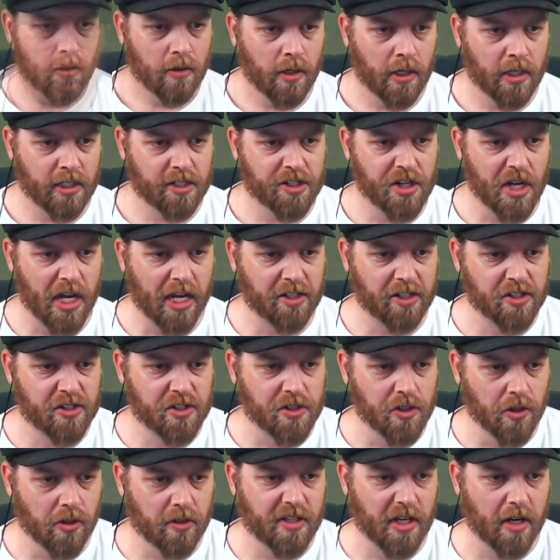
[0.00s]
Right,
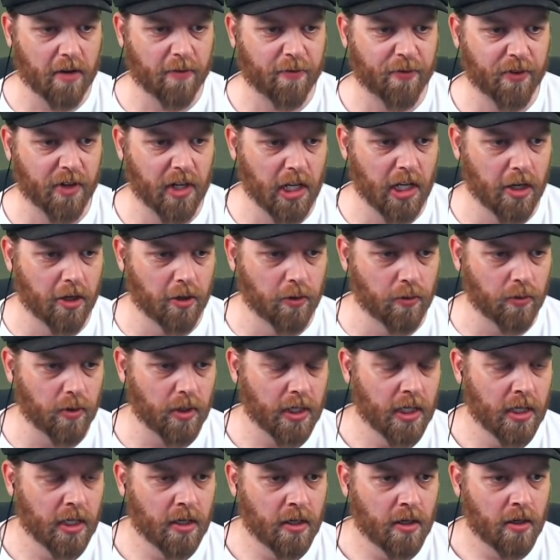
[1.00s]
changes Northdale for Lou.
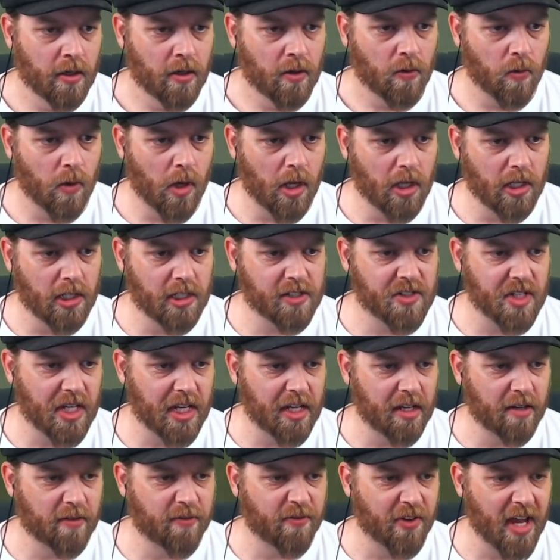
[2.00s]
Waller's
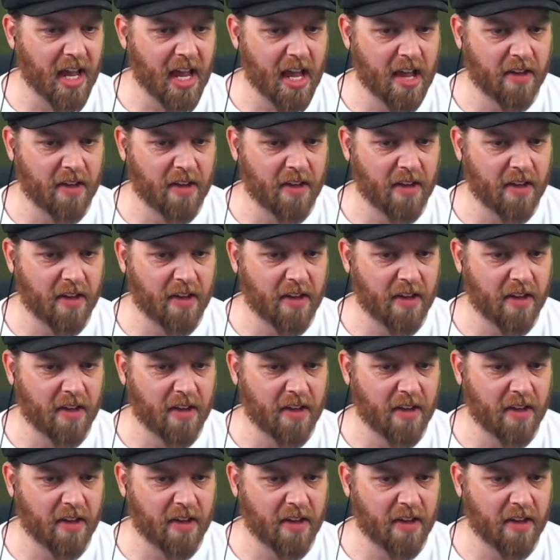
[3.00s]
in for